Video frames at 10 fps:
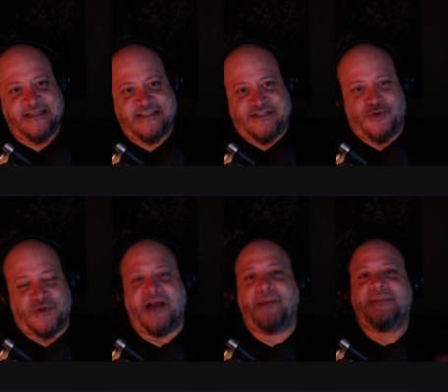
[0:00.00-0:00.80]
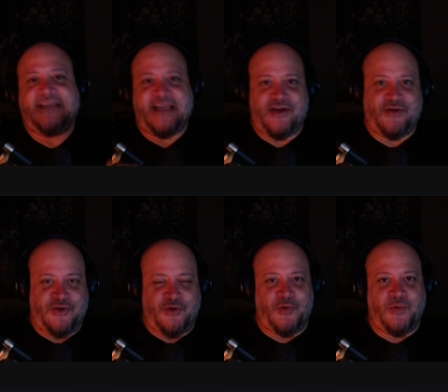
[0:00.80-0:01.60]
to come tell
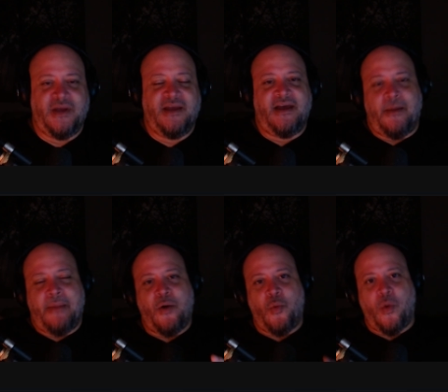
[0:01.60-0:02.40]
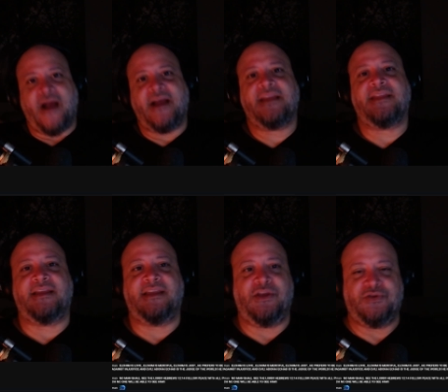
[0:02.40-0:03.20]
you about why I
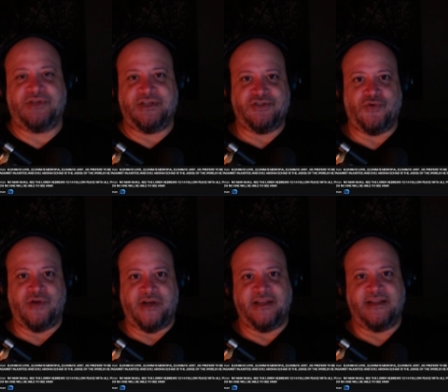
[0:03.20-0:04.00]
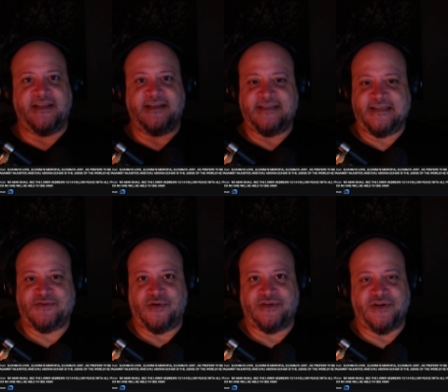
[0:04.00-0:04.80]
think you should join this
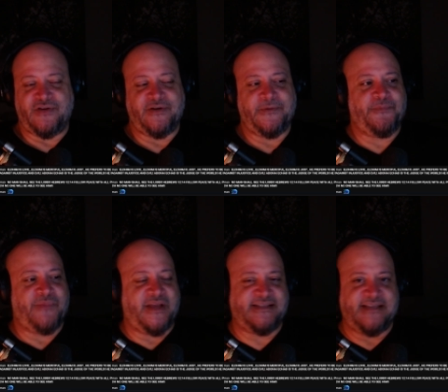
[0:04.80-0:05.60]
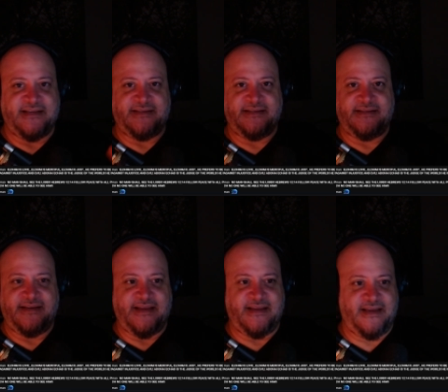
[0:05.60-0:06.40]
Discord server. I sent
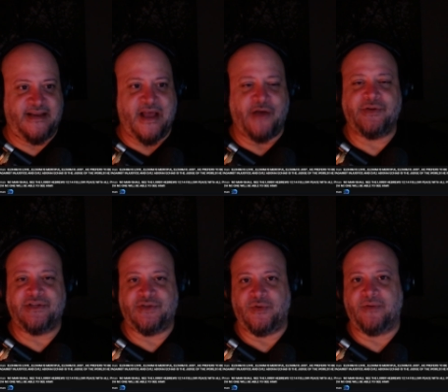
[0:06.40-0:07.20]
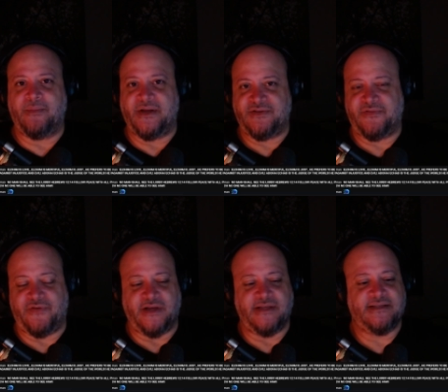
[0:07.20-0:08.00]
it out to a bunch of
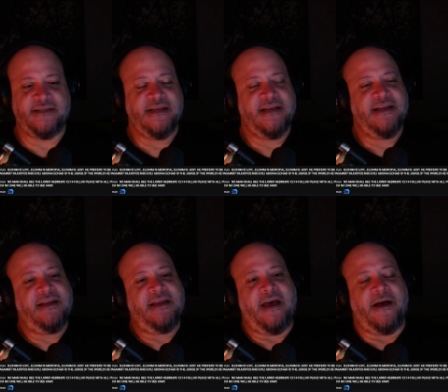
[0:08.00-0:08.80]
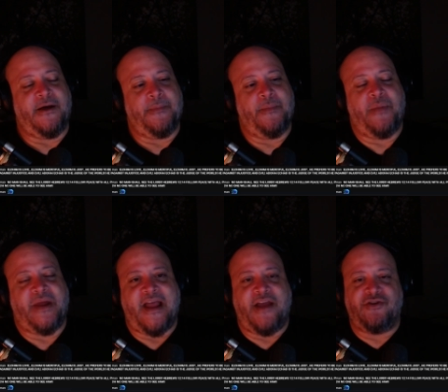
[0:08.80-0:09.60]
friends,
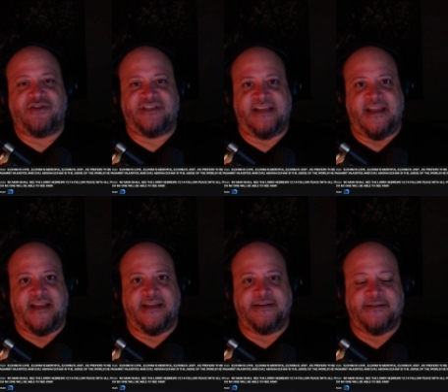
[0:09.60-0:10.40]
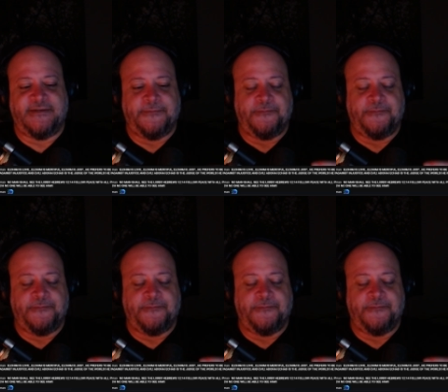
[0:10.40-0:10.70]
but I understand